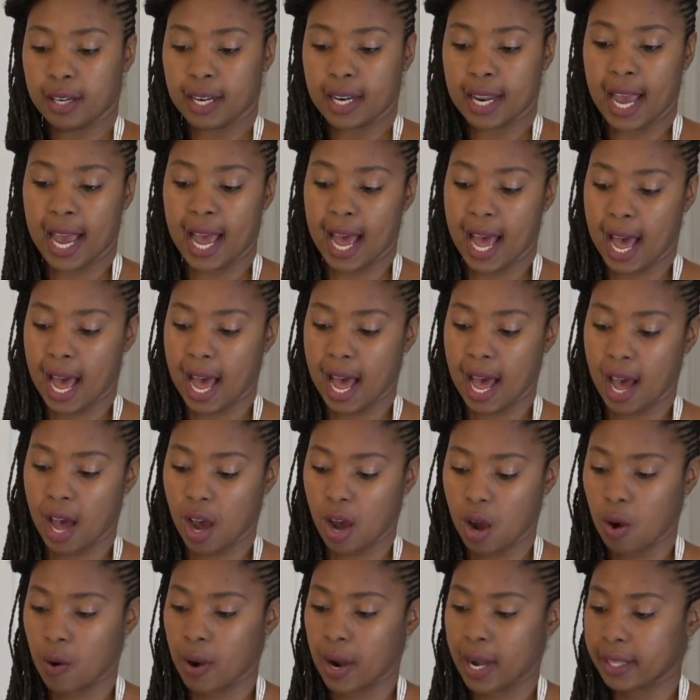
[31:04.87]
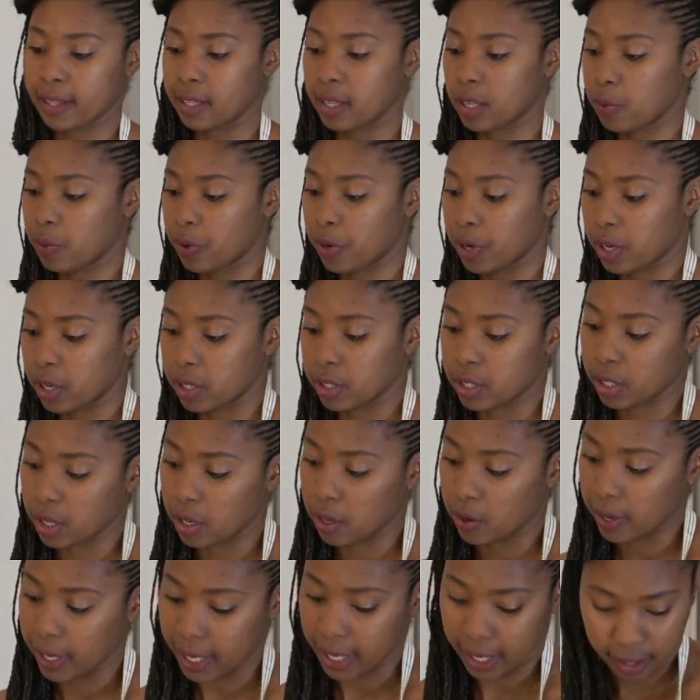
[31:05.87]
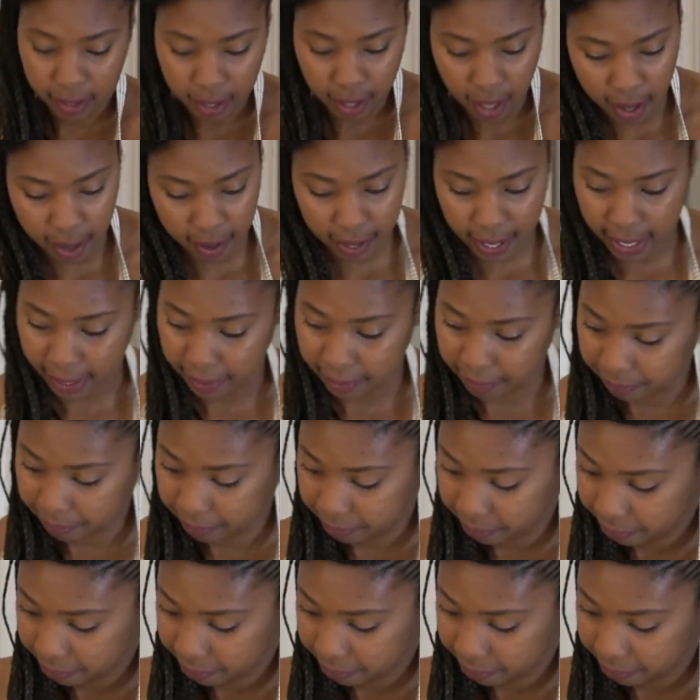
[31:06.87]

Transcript: Now I think we're good to go again. All right.